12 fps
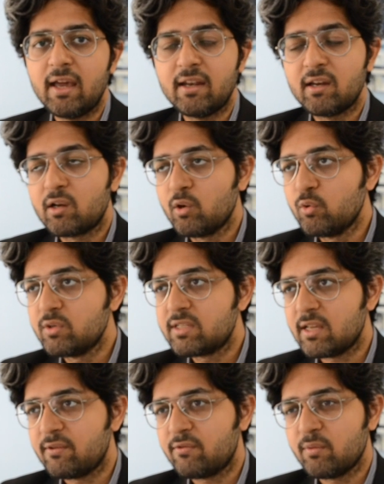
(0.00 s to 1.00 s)
It
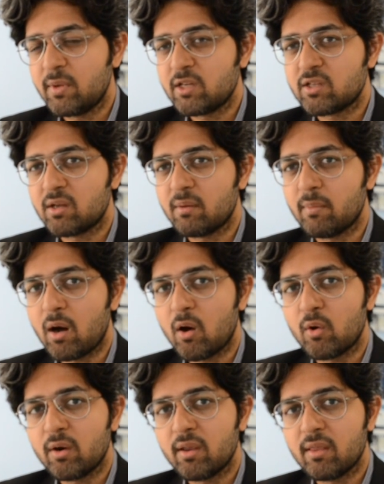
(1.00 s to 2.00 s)
includes information
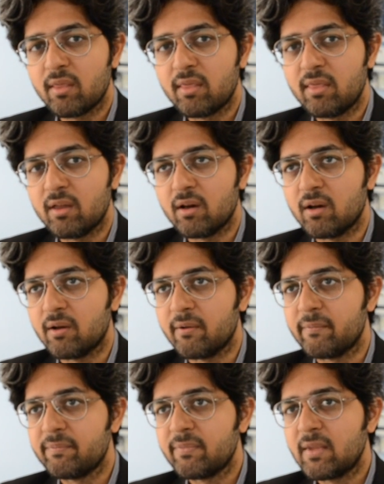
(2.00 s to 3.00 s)
about
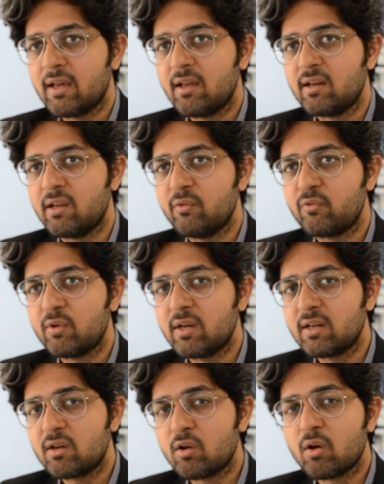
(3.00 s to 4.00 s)
the
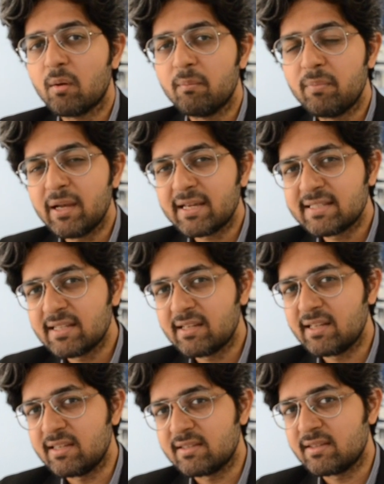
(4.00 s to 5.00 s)
different
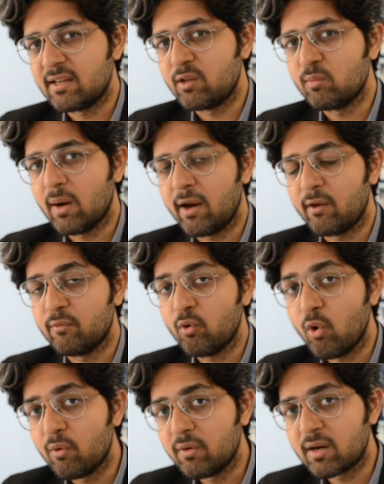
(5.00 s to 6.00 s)
complexities that you might
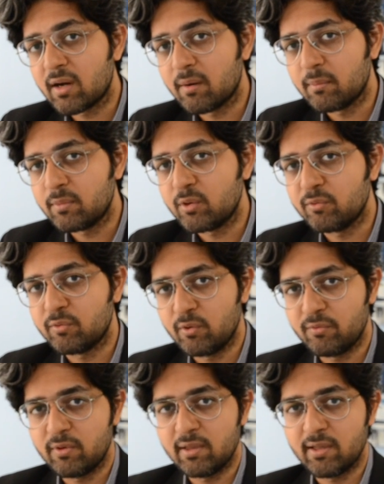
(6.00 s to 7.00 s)
have overcome to
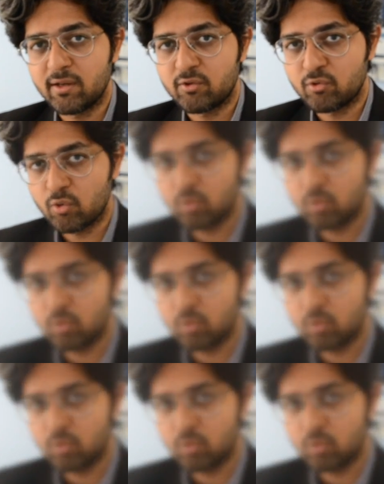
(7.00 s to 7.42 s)
fulfill that